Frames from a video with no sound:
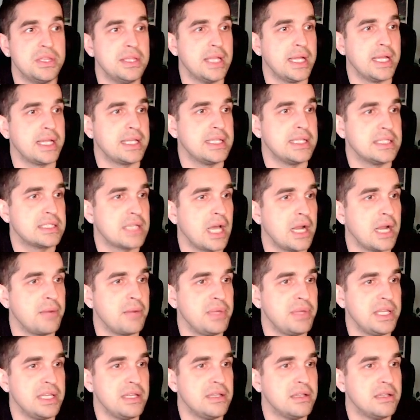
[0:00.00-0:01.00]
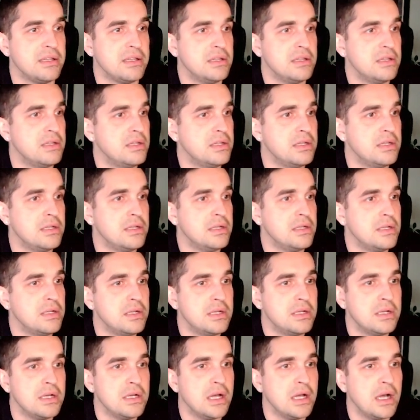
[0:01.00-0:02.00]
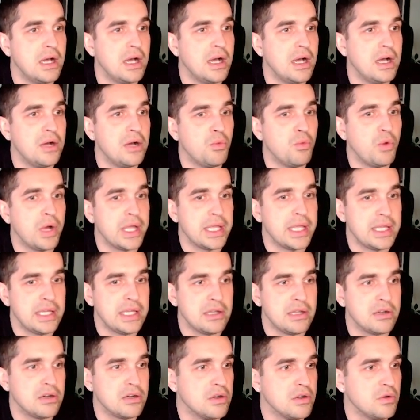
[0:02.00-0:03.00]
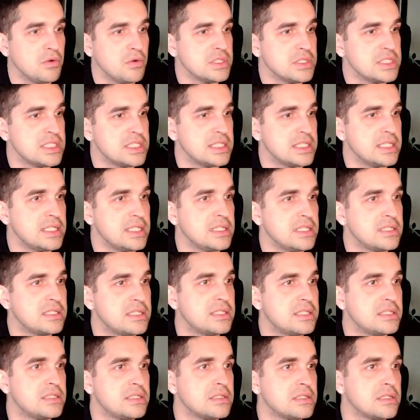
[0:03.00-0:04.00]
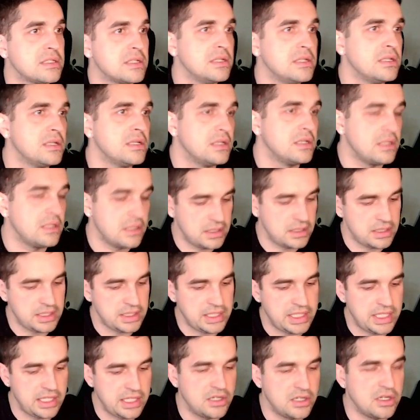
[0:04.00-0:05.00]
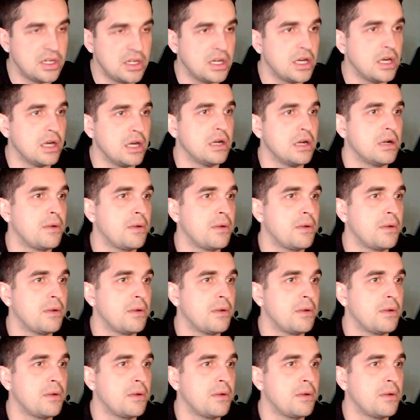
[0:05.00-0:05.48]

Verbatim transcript: like it's got to be uh, what year was this year